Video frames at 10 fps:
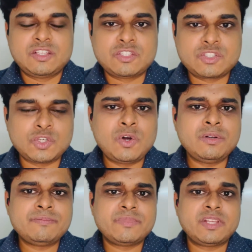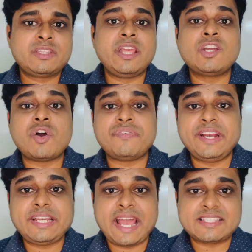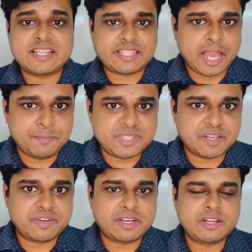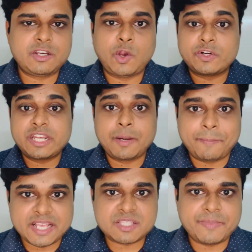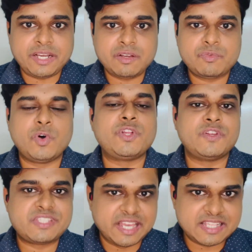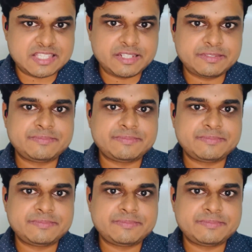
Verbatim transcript: So think of it as a time saver, not a replacement for your skills.